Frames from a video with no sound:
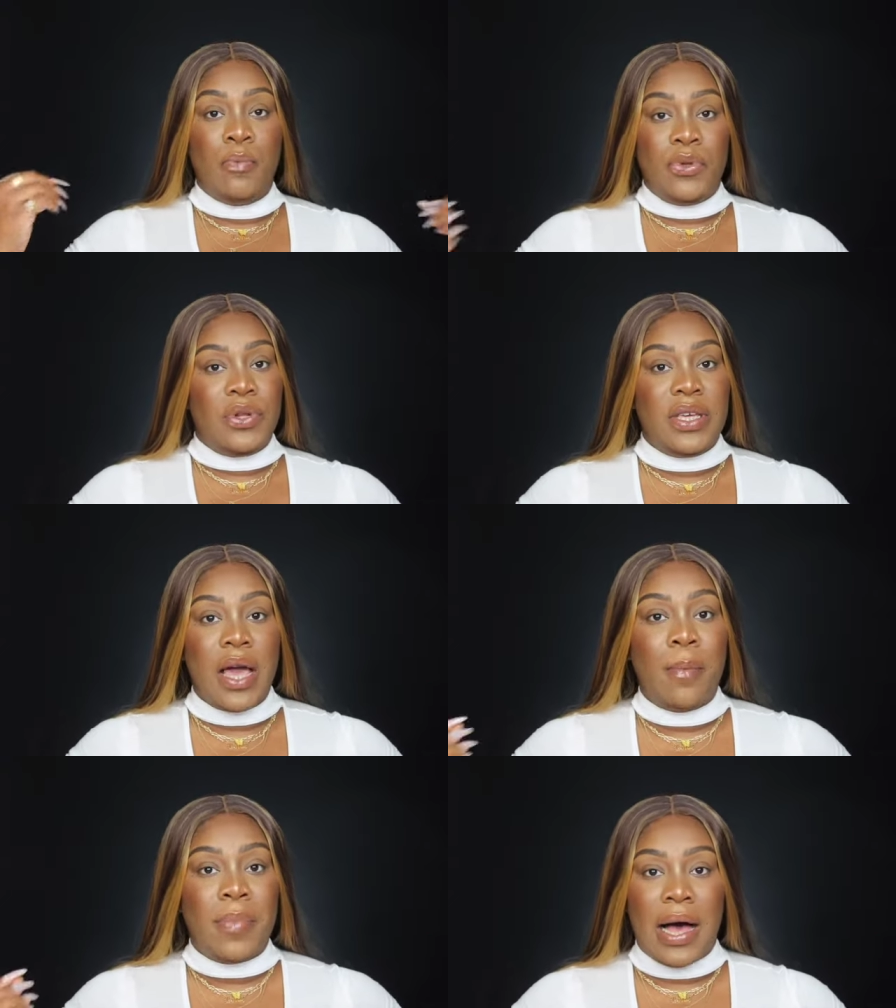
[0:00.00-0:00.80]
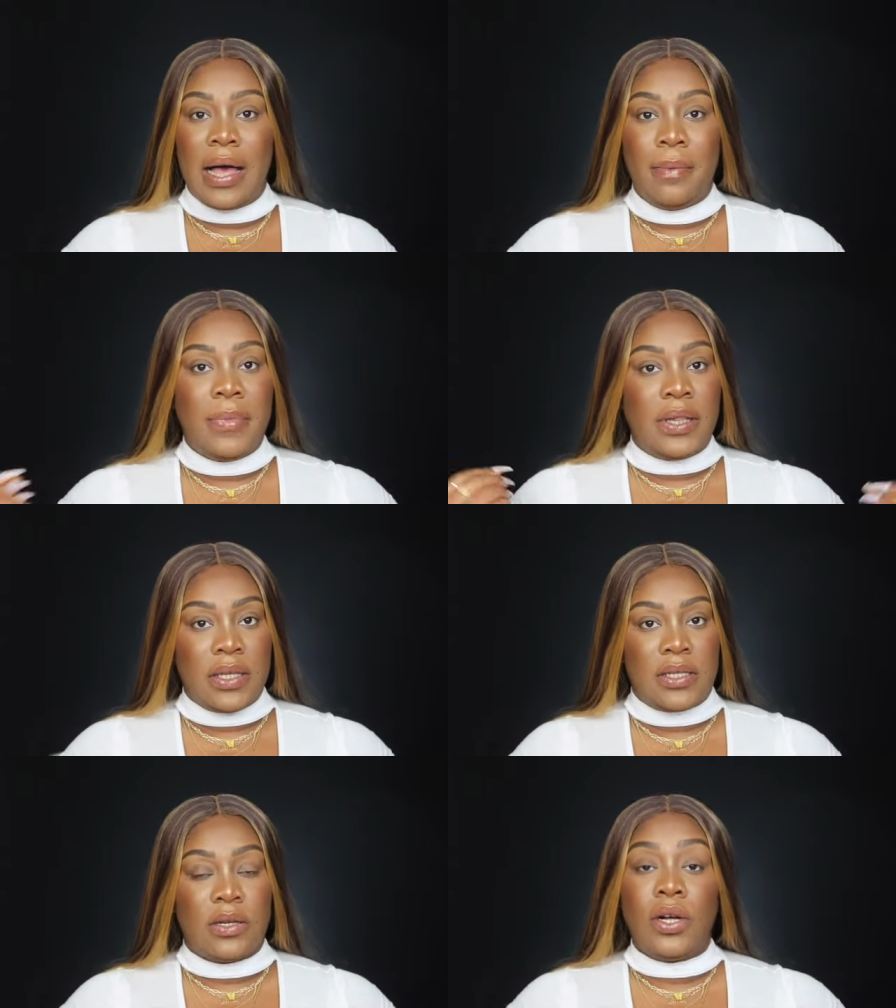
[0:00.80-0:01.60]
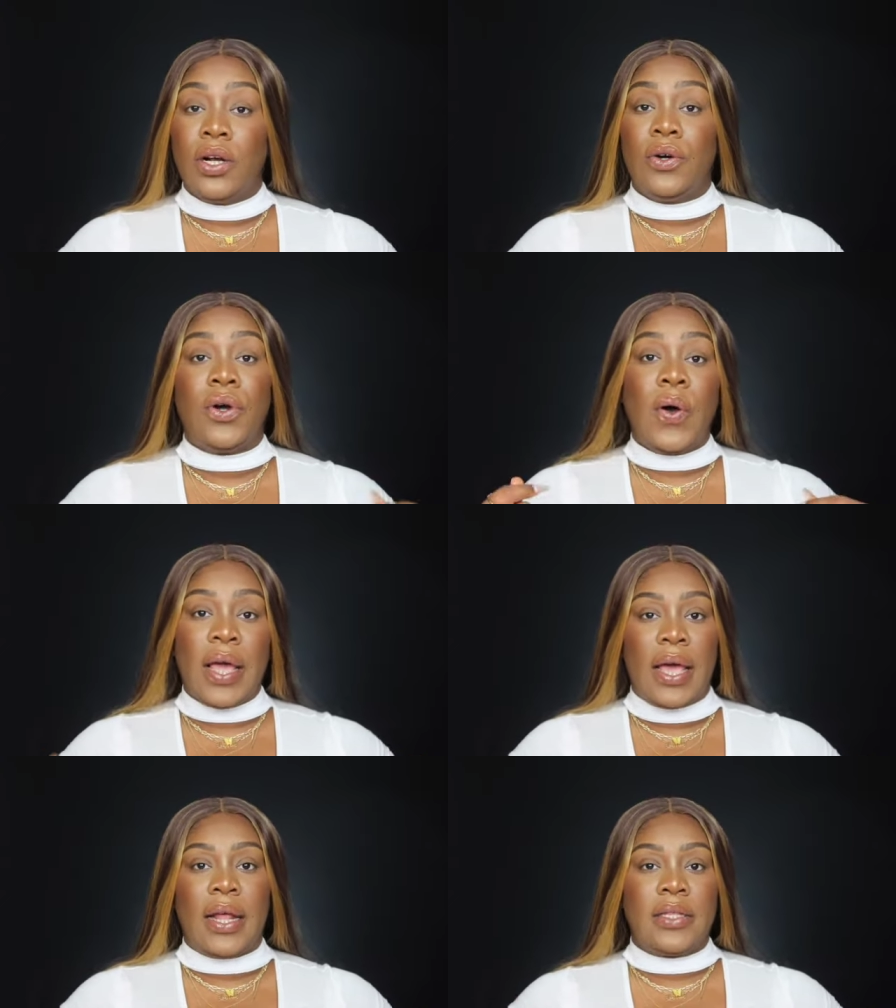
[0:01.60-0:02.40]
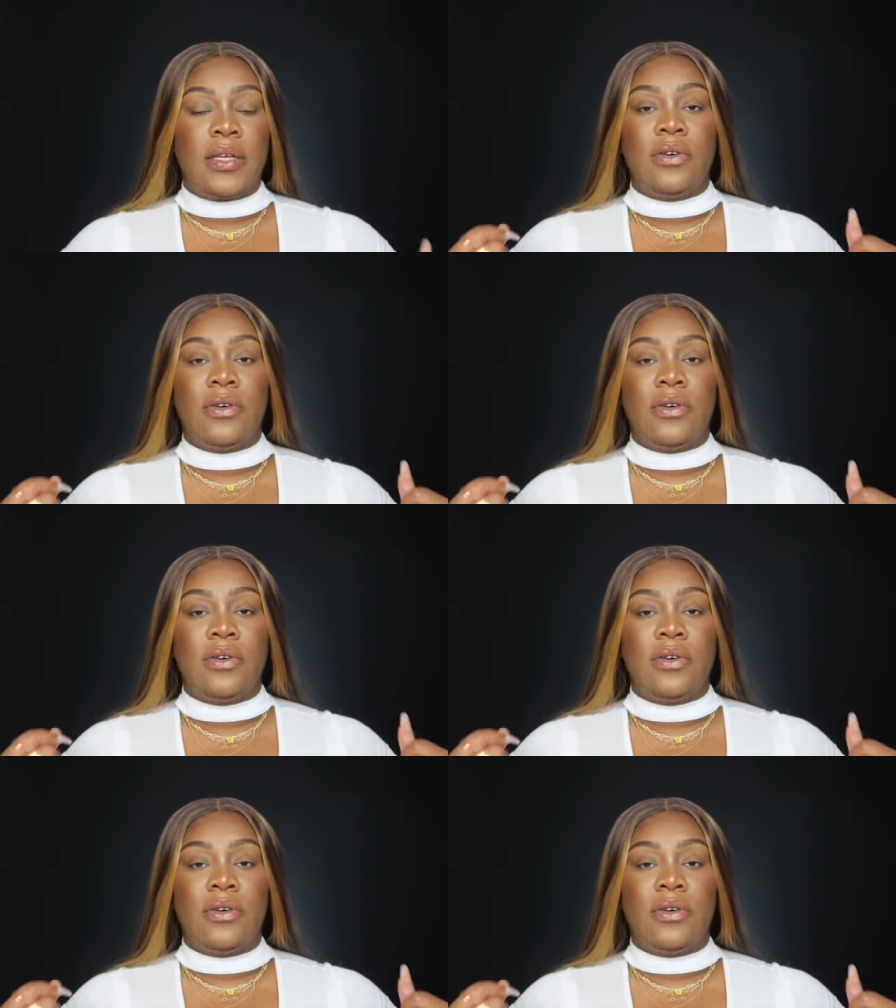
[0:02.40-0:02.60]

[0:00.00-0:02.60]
beauty by melissa girl go ahead